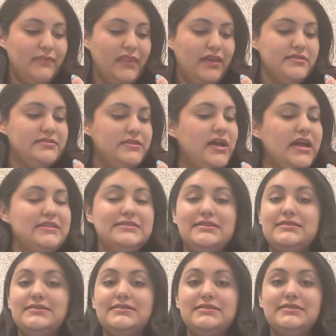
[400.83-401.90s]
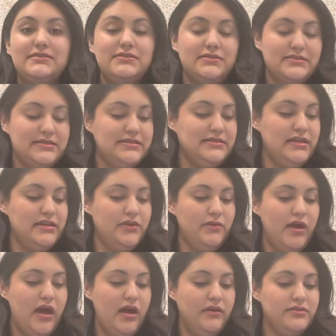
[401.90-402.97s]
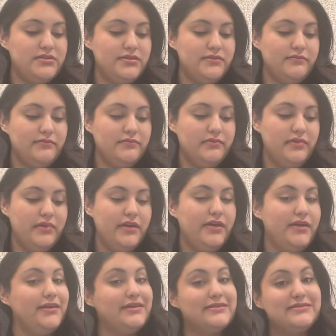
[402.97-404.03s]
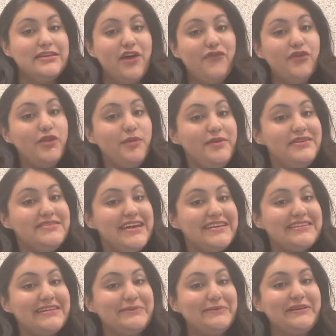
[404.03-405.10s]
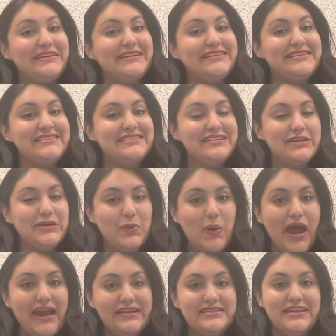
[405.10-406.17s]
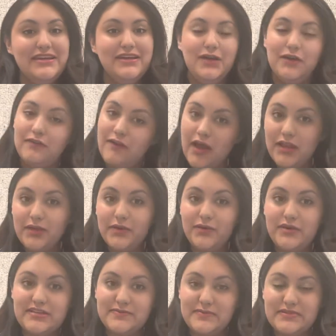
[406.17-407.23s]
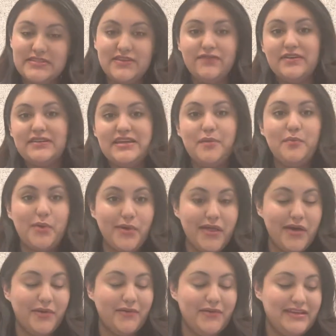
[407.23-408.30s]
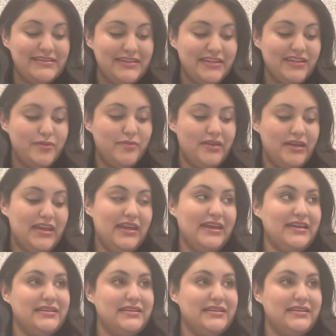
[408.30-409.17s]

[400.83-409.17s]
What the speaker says: So yeah, it stays in 6/8 throughout, except for the B section where it doesn't quite follow a specific tempo that it did in the beginning.